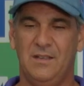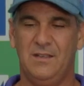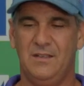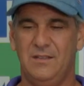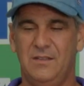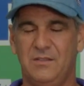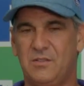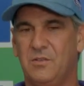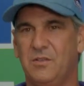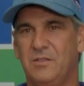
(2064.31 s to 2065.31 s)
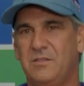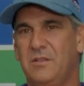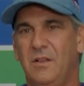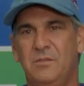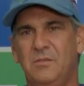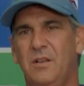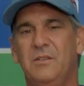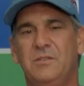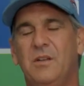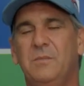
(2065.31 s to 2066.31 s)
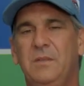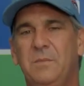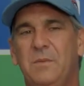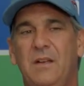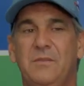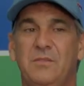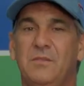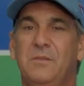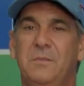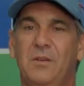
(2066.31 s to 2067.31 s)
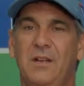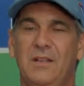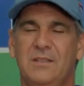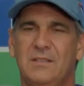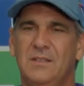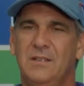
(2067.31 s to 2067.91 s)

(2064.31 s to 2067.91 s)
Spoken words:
the stores, Lowe's, Home Depot, have their own brands